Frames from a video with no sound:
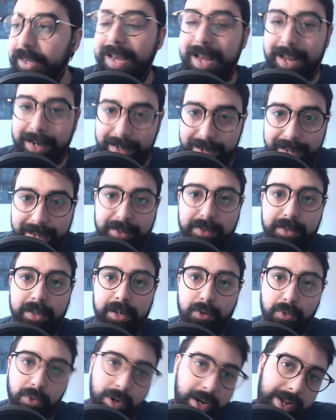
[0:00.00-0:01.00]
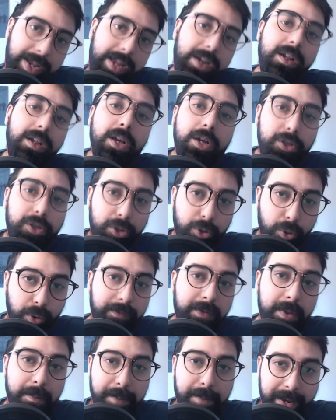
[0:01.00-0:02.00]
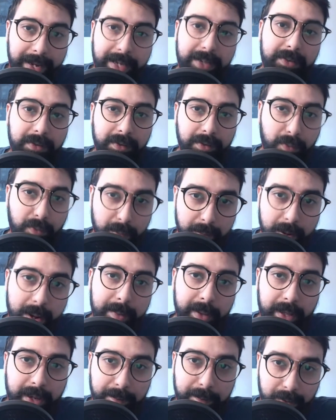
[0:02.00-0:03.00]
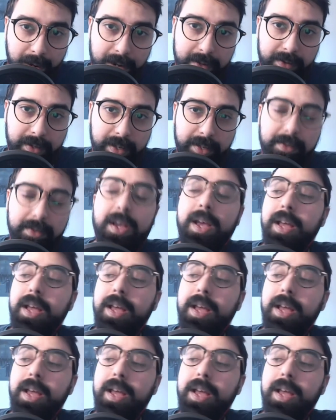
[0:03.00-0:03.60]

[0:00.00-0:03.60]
Nixon and Reagan, two of the biggest Republican presidents